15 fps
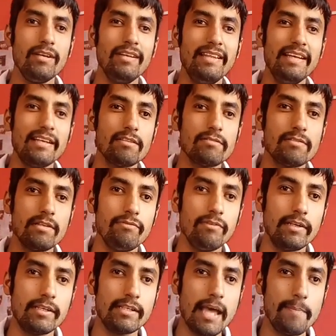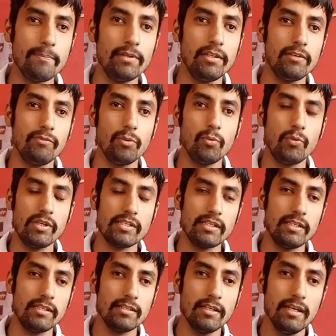Let us say, for example, if you
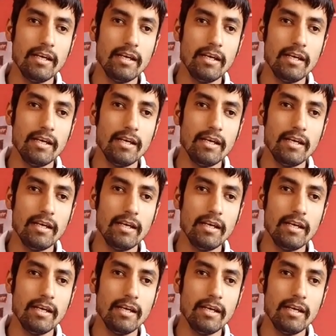visit